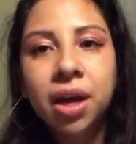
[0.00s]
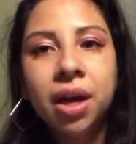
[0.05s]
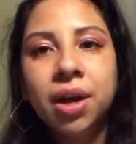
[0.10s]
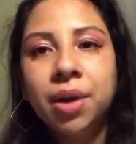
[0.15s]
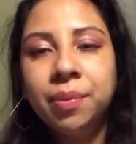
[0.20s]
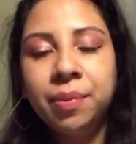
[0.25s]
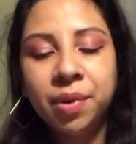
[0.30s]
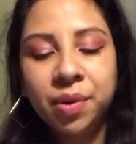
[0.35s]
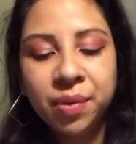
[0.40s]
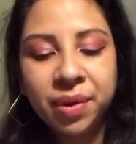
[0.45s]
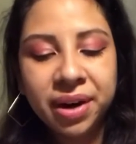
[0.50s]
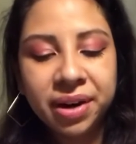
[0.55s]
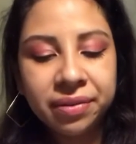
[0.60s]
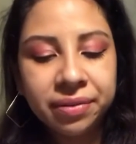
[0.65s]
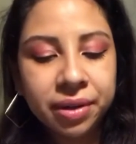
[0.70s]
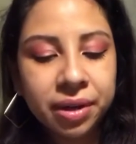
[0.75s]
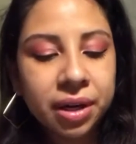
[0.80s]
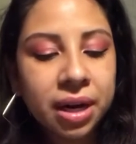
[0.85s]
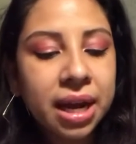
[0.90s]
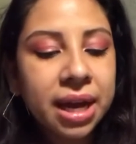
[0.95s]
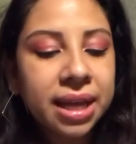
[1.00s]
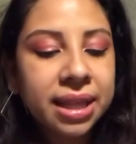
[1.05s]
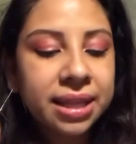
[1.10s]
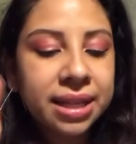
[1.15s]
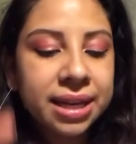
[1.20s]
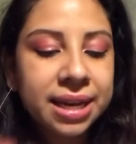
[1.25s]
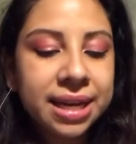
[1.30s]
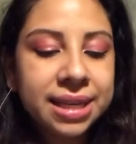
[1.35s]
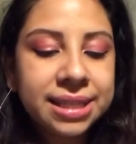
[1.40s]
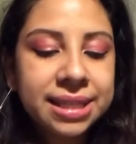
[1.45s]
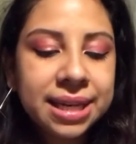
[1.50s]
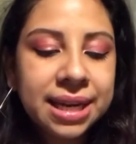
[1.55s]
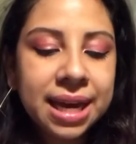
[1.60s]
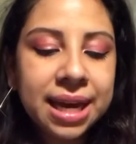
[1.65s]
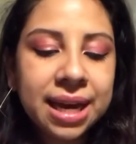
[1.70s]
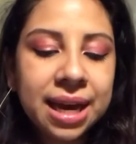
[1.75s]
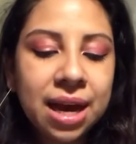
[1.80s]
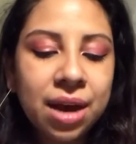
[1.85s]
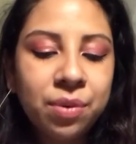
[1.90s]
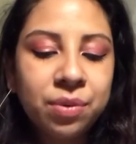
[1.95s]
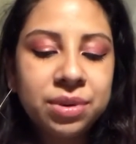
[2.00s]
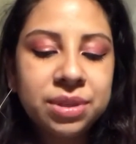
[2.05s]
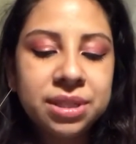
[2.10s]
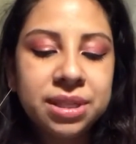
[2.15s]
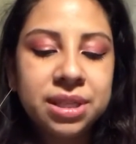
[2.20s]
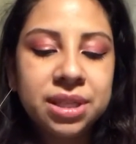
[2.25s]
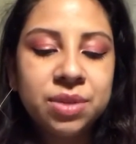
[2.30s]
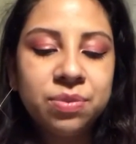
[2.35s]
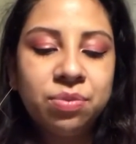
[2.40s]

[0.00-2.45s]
But whatever. The next thing I got was this